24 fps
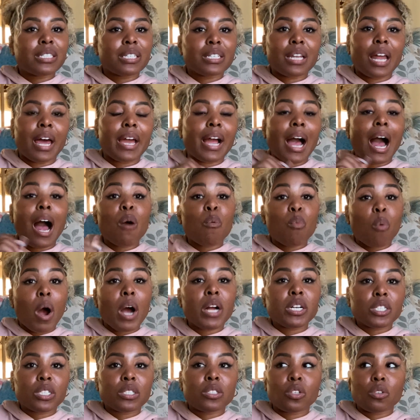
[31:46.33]
And like, I
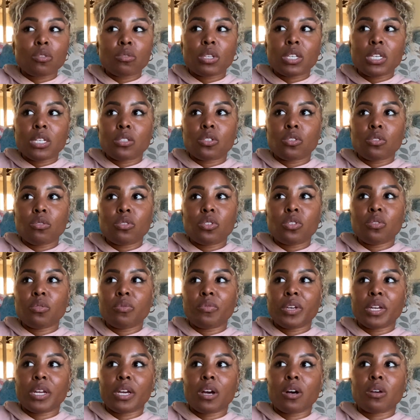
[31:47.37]
watched you these YouTube
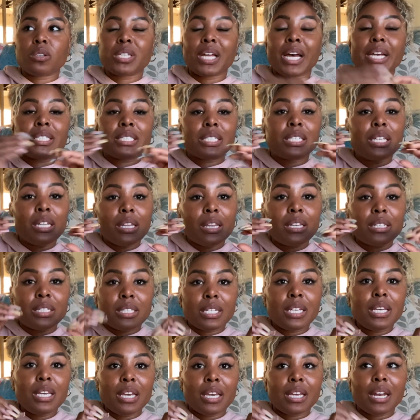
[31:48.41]
videos like to the
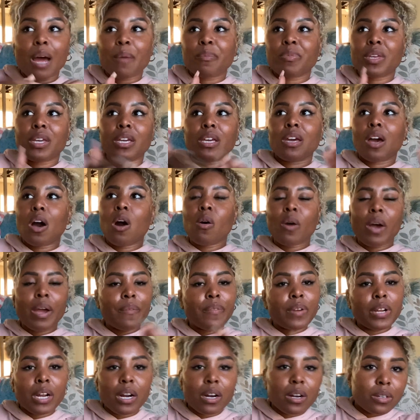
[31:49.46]
T and I'm thinking, oh,
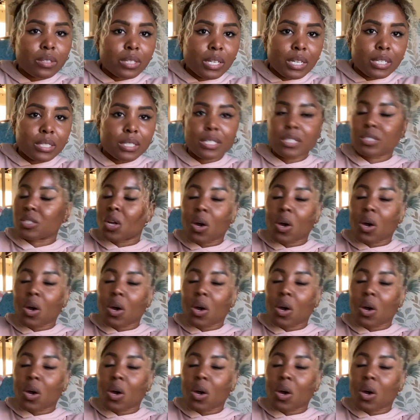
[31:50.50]
every girl does this.